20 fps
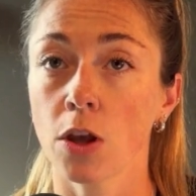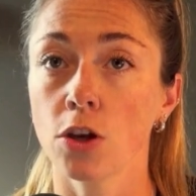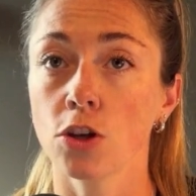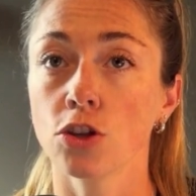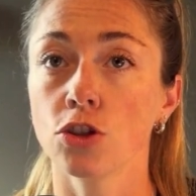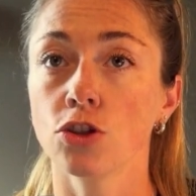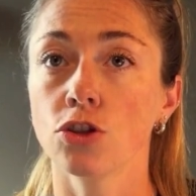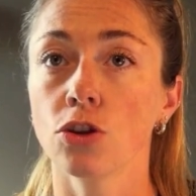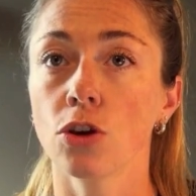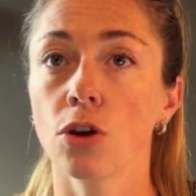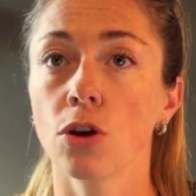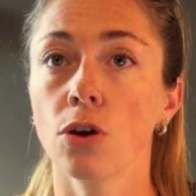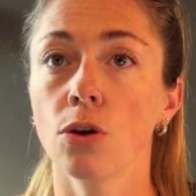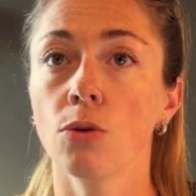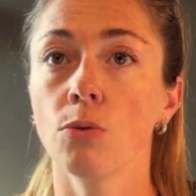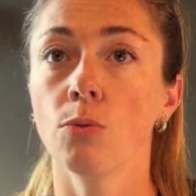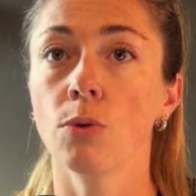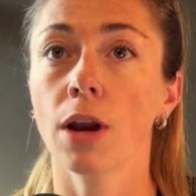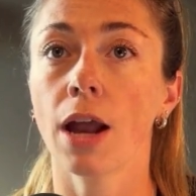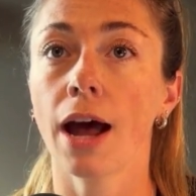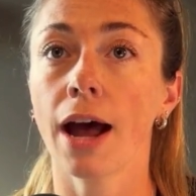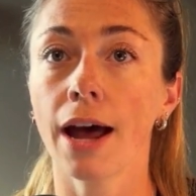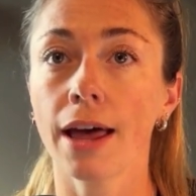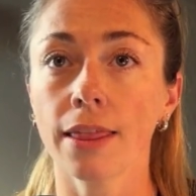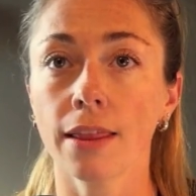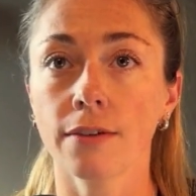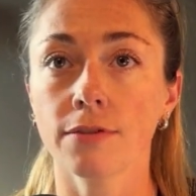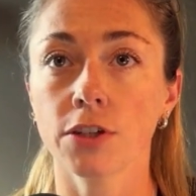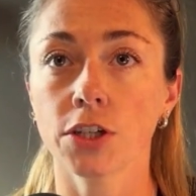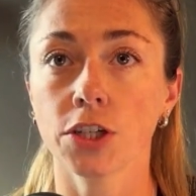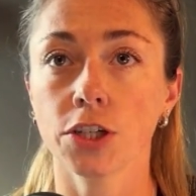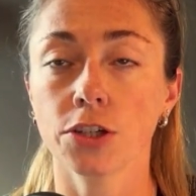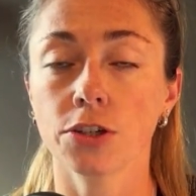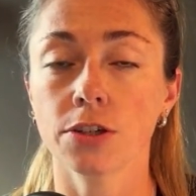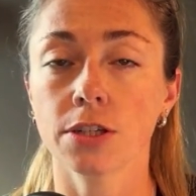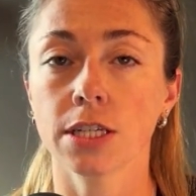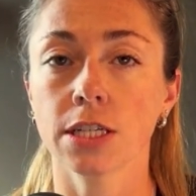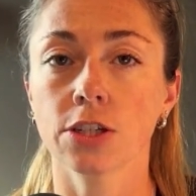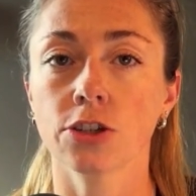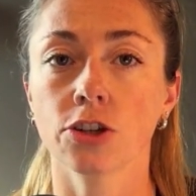So, what I love to use
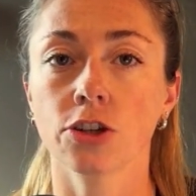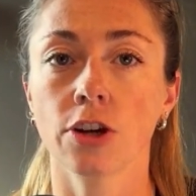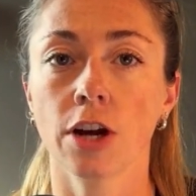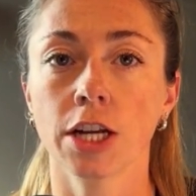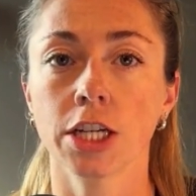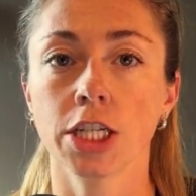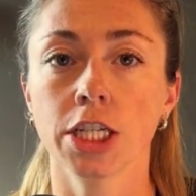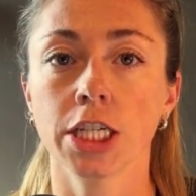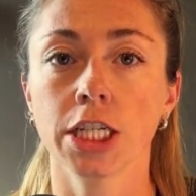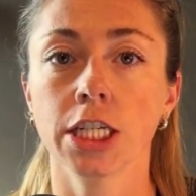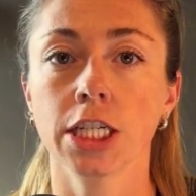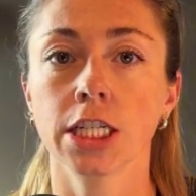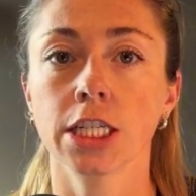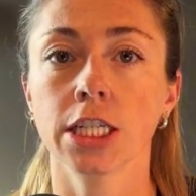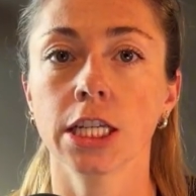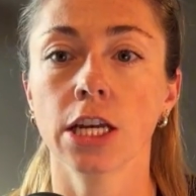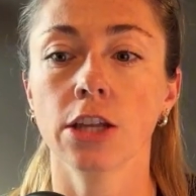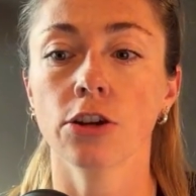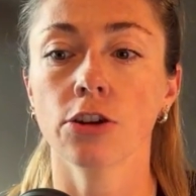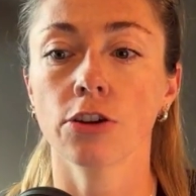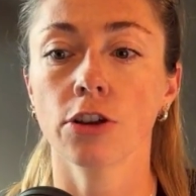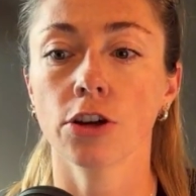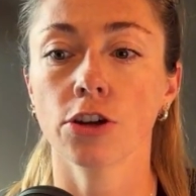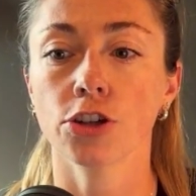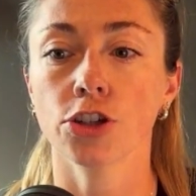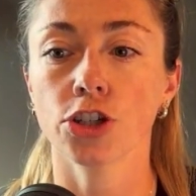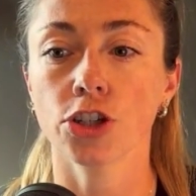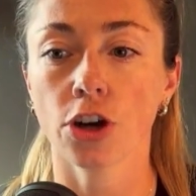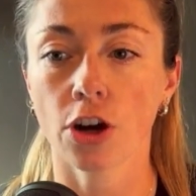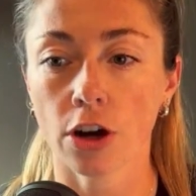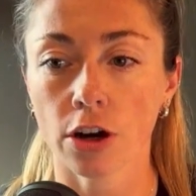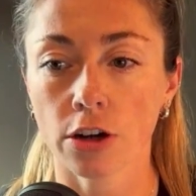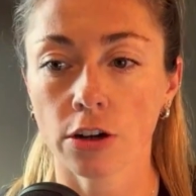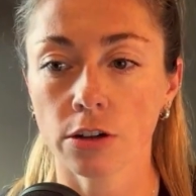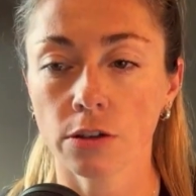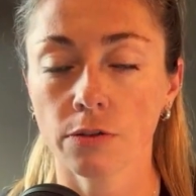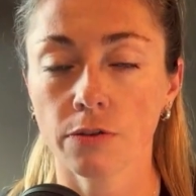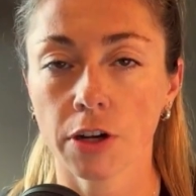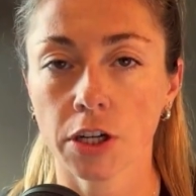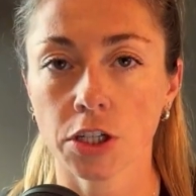is CRUNCHI's, either their charcoal
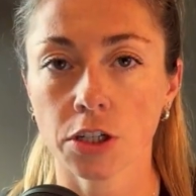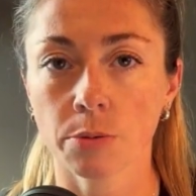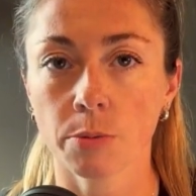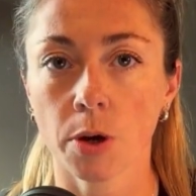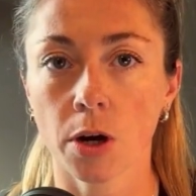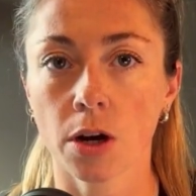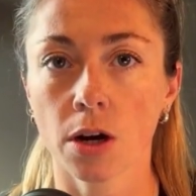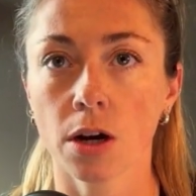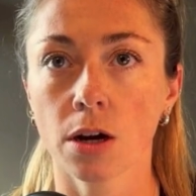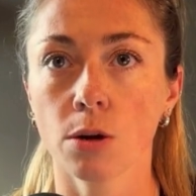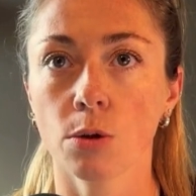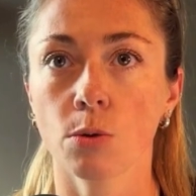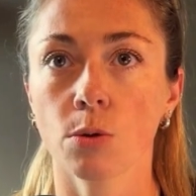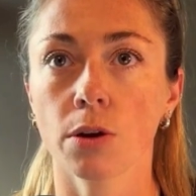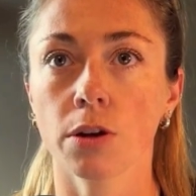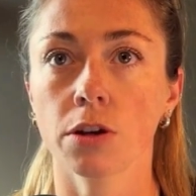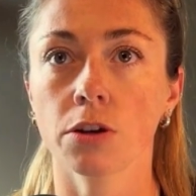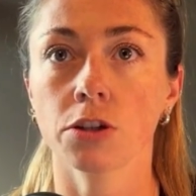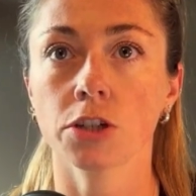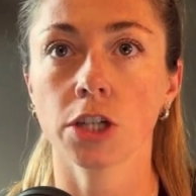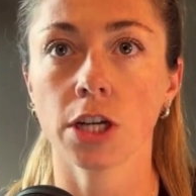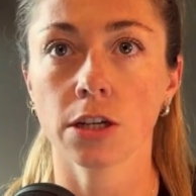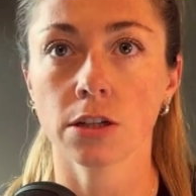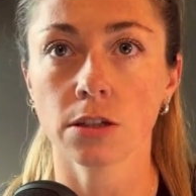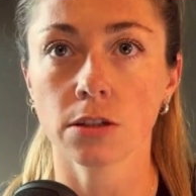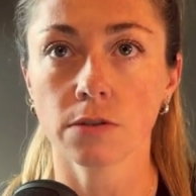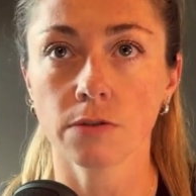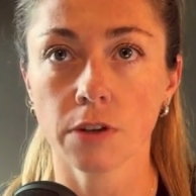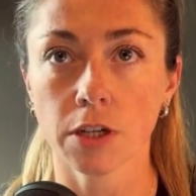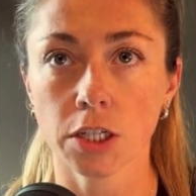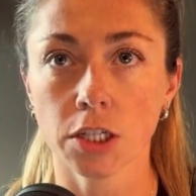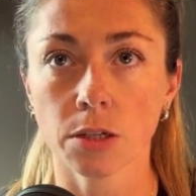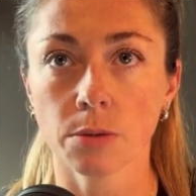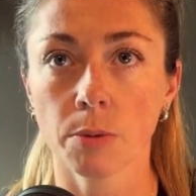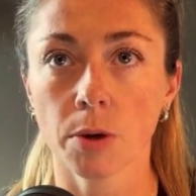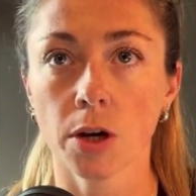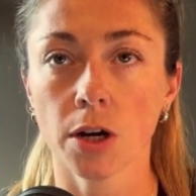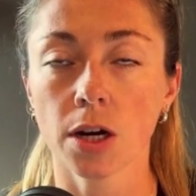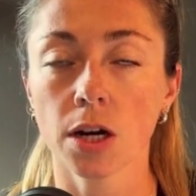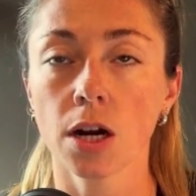facial bar or their gentle facial
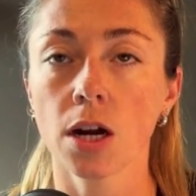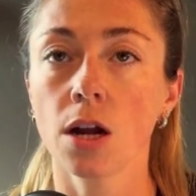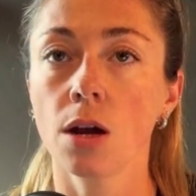bar,